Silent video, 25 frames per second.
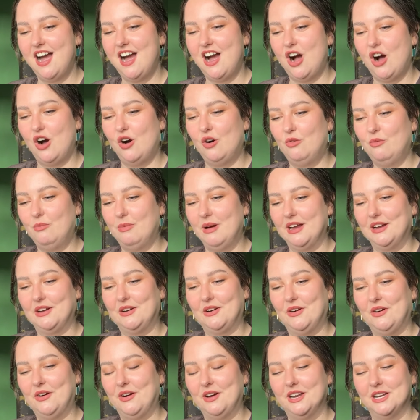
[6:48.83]
Oh my
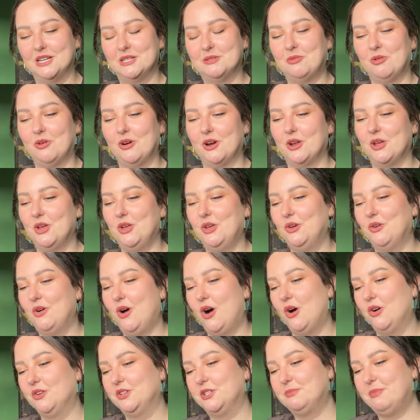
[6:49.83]
God, exploring who
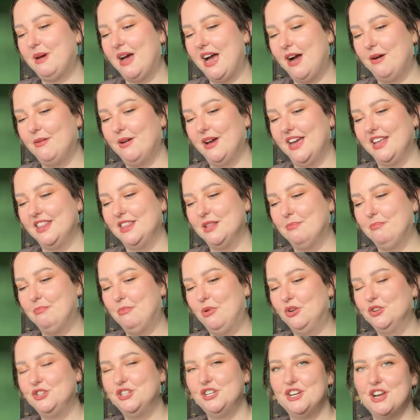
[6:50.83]
holds power in the
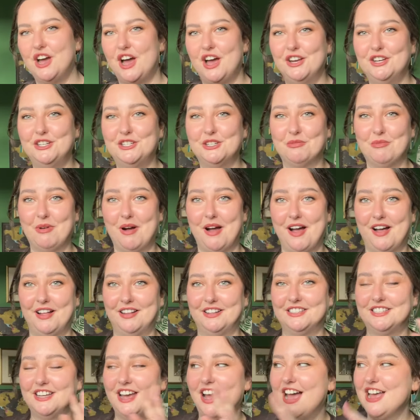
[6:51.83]
modern
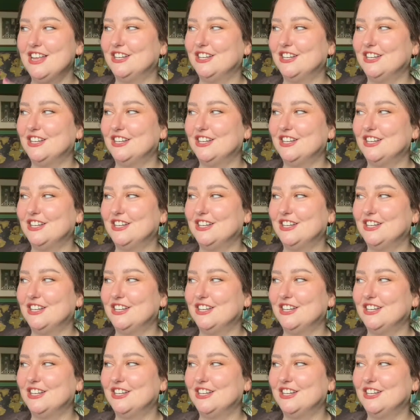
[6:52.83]
underworld.